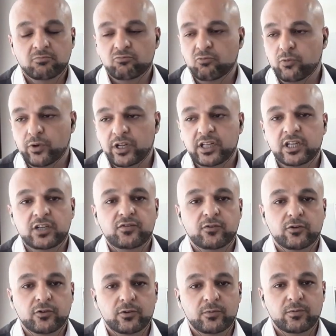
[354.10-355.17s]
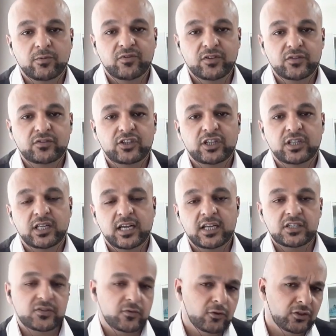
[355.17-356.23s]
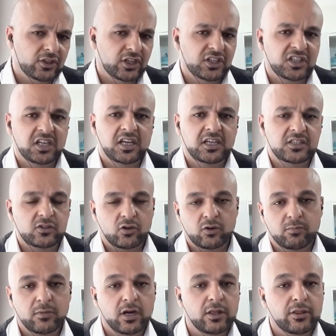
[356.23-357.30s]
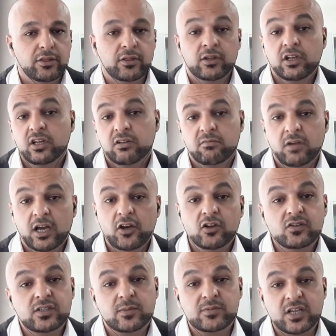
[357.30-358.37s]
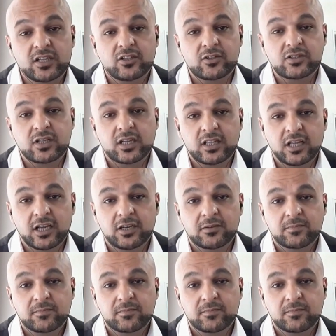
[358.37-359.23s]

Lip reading: read it for 15 days, 14 days, or a month. I know some centers like that.